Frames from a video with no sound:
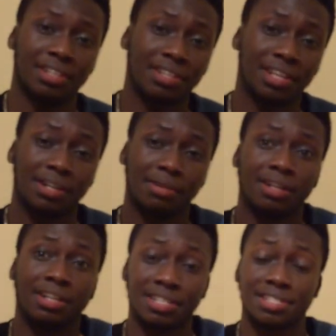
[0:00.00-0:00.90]
The
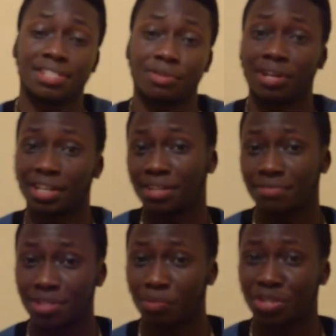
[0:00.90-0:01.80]
greatest thing you can give
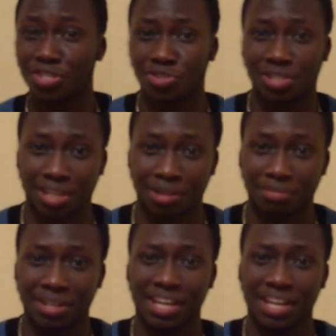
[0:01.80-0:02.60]
someone is your time.